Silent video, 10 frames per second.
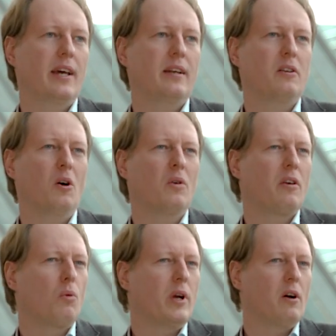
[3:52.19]
and
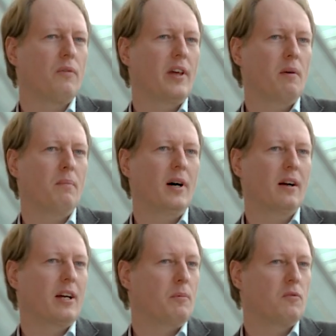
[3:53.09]
only three of them
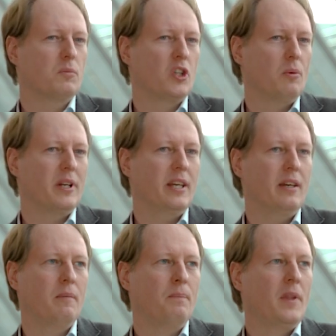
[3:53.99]
are coming from Germany.